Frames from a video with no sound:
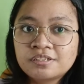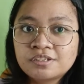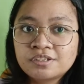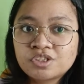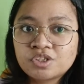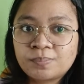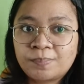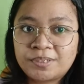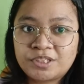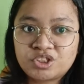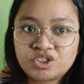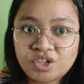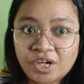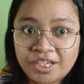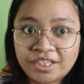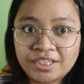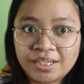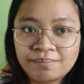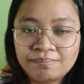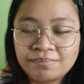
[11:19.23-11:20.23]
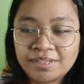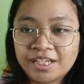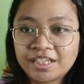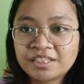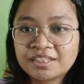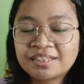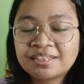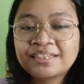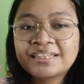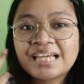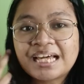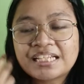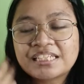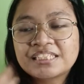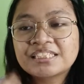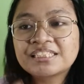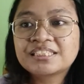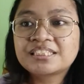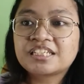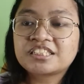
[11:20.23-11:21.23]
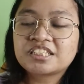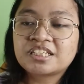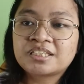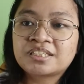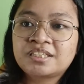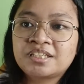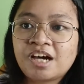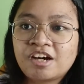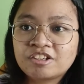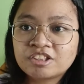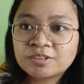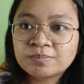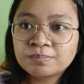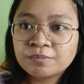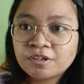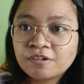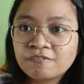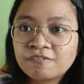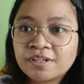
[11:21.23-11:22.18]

to betray them. Like, that's such a douche move.